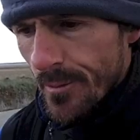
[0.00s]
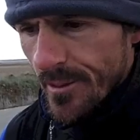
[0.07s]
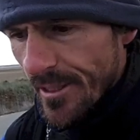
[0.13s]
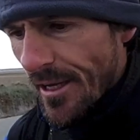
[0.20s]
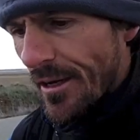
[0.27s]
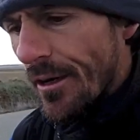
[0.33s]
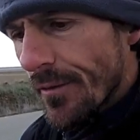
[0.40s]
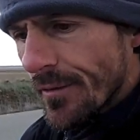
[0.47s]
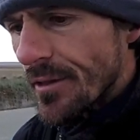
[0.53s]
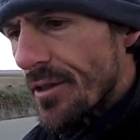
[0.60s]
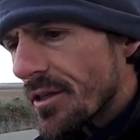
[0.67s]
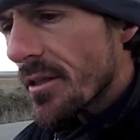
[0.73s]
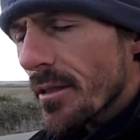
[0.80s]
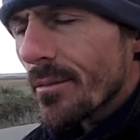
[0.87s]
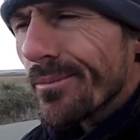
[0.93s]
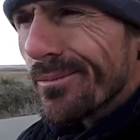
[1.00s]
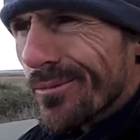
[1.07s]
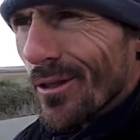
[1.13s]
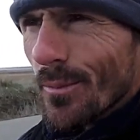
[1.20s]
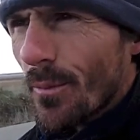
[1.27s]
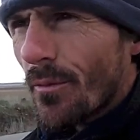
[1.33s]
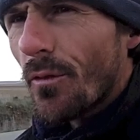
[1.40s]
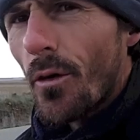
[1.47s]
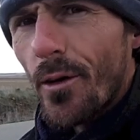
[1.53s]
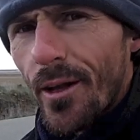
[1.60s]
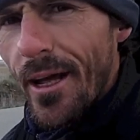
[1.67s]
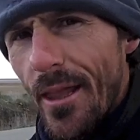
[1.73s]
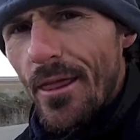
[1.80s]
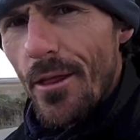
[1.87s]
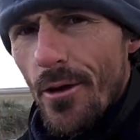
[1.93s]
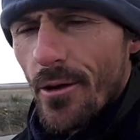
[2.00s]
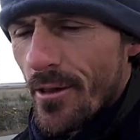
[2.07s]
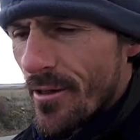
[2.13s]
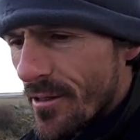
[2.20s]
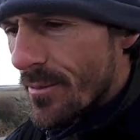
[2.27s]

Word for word: We set off at just, just before 9.30